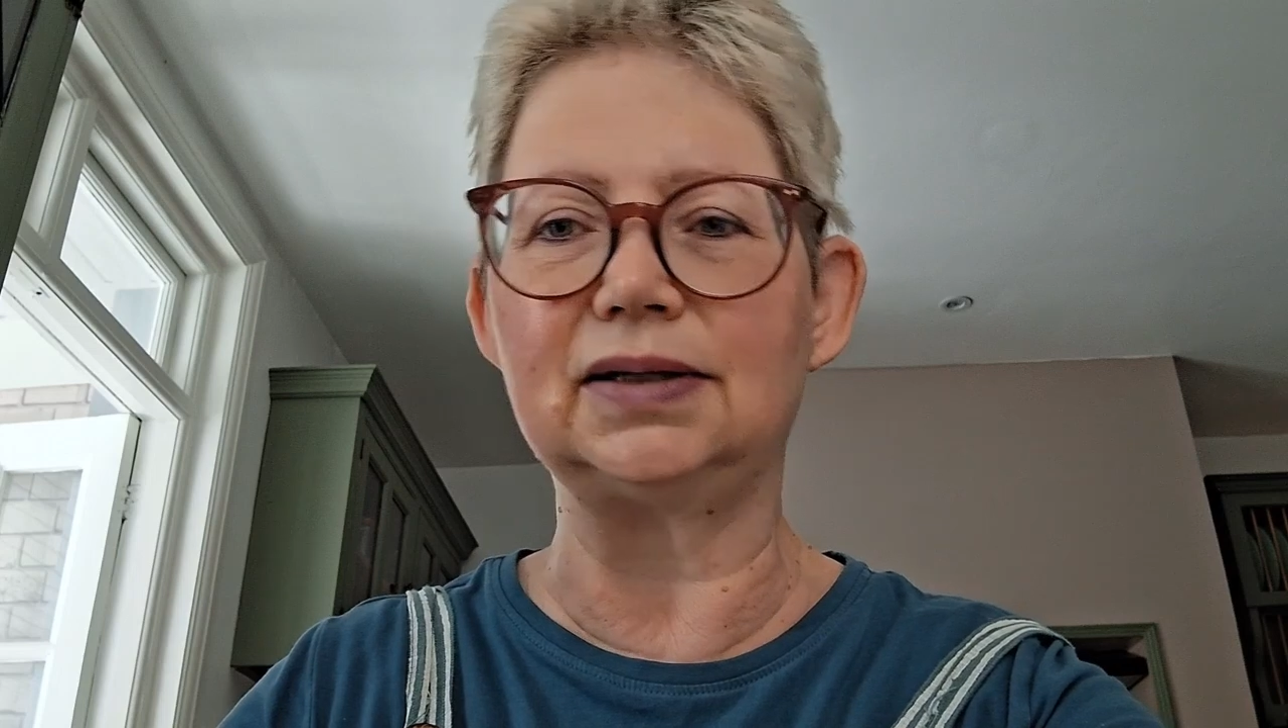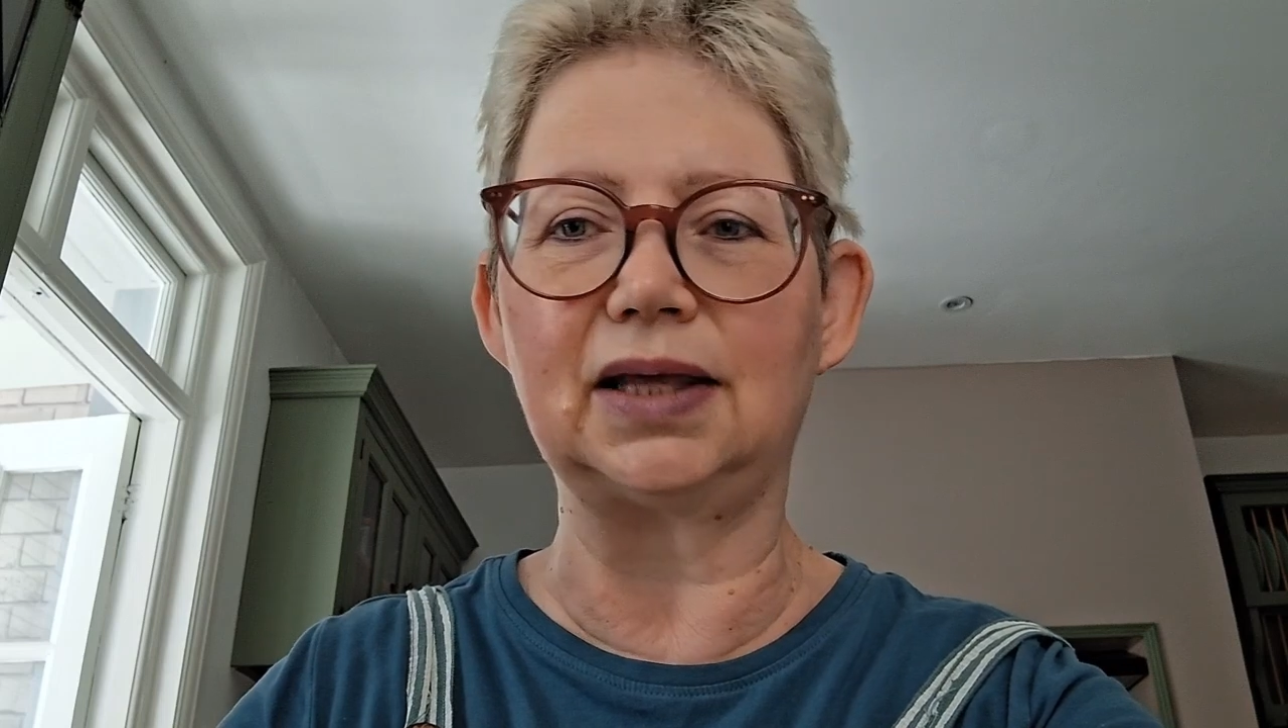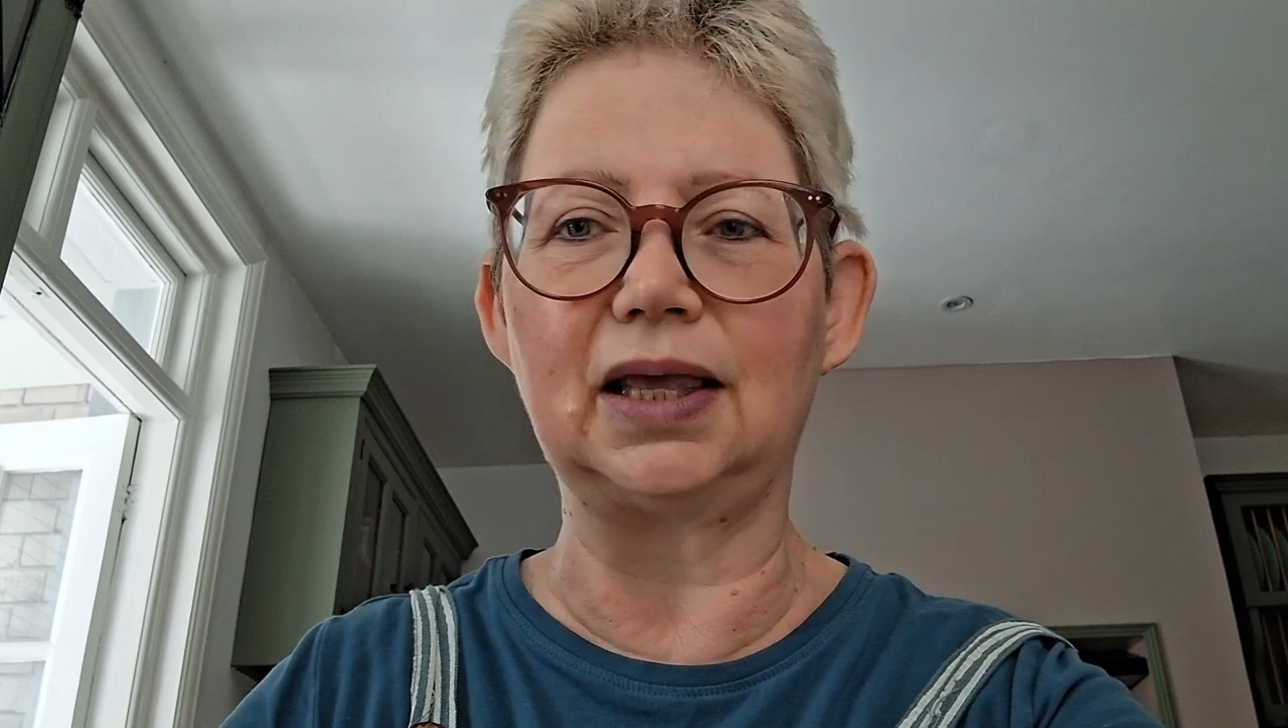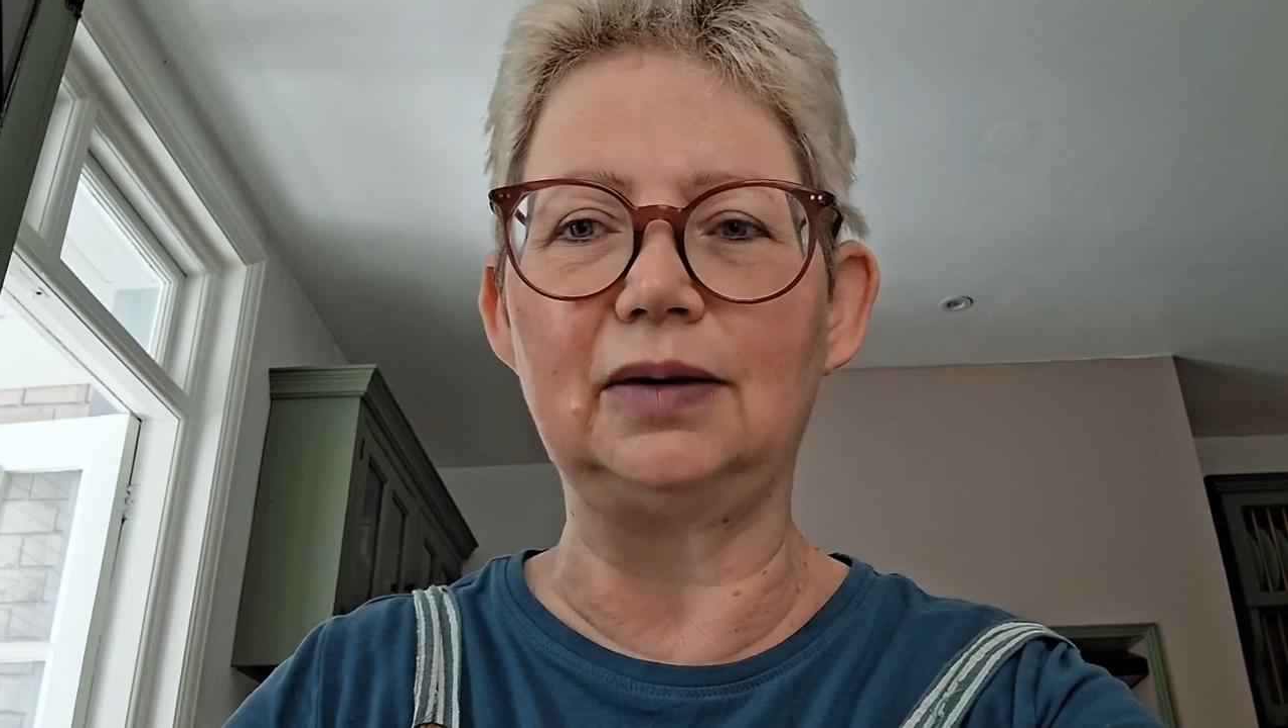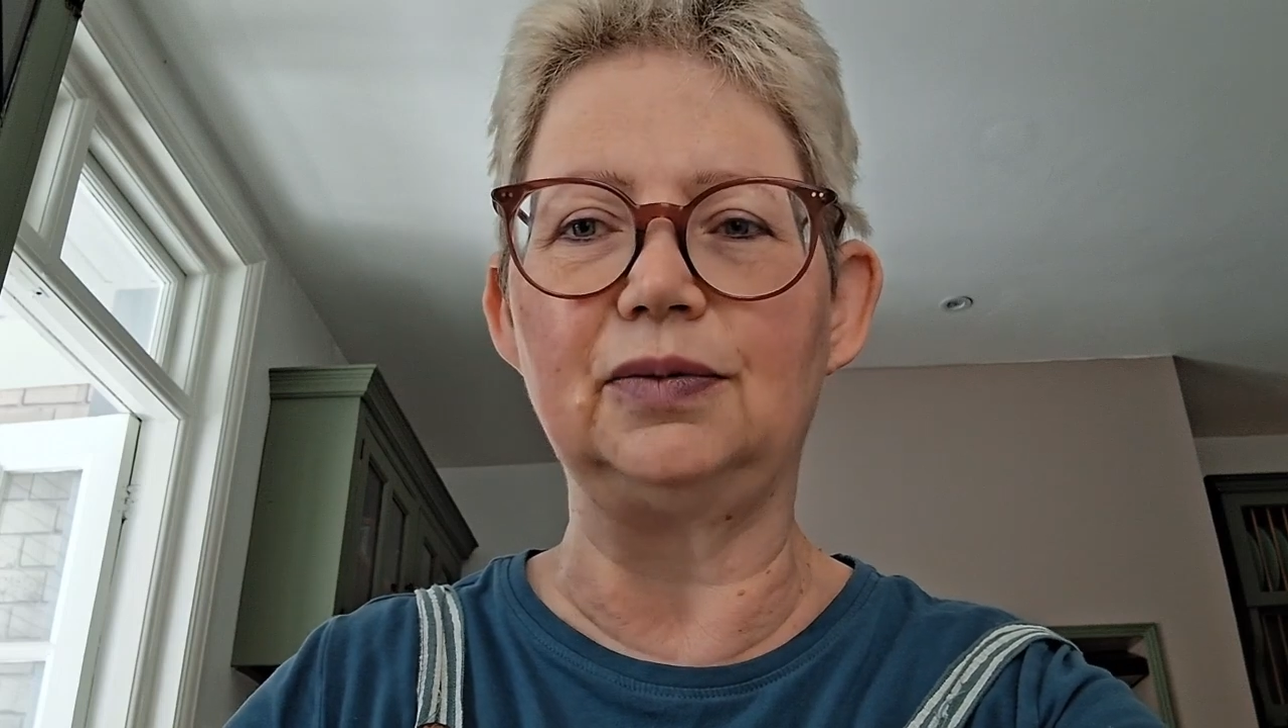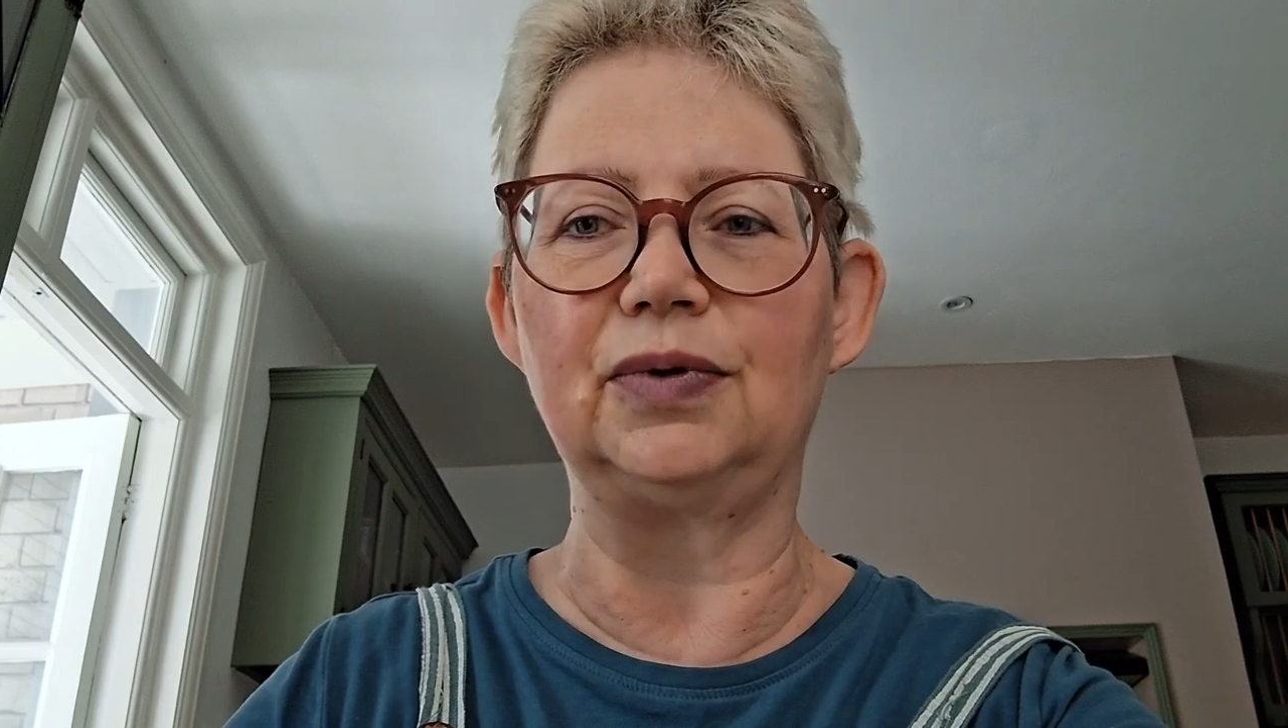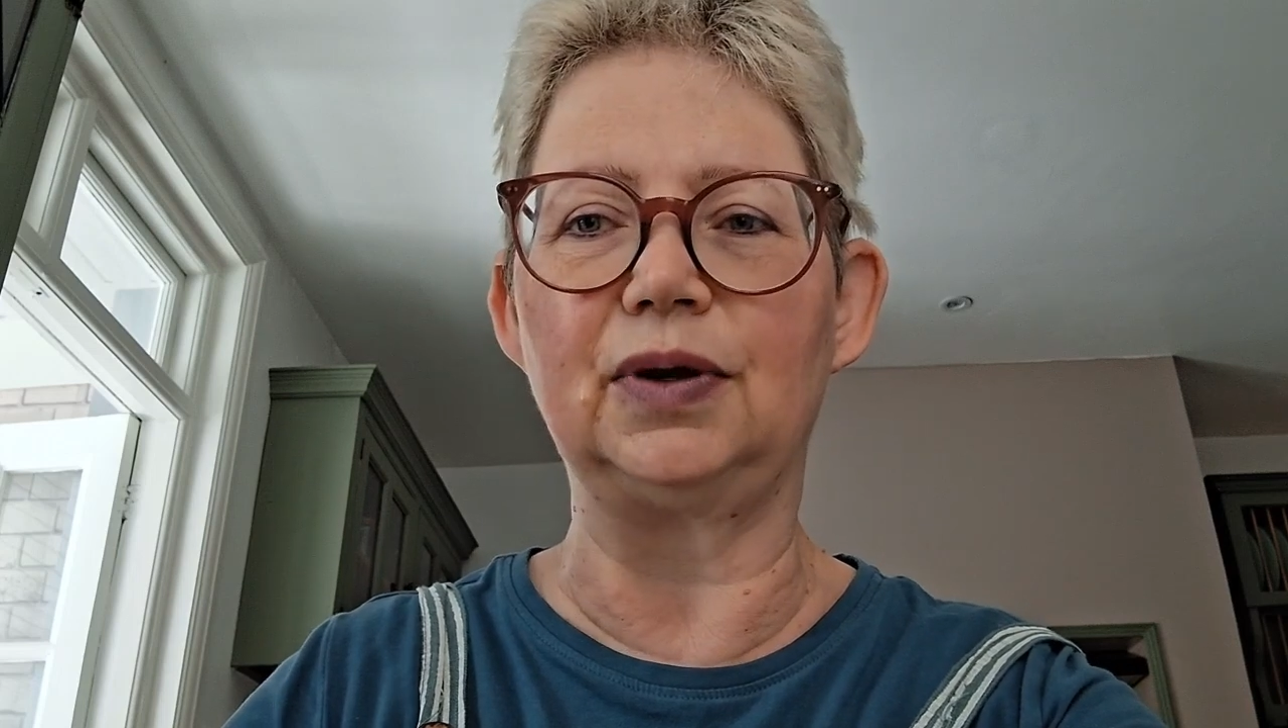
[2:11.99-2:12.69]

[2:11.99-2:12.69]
to keep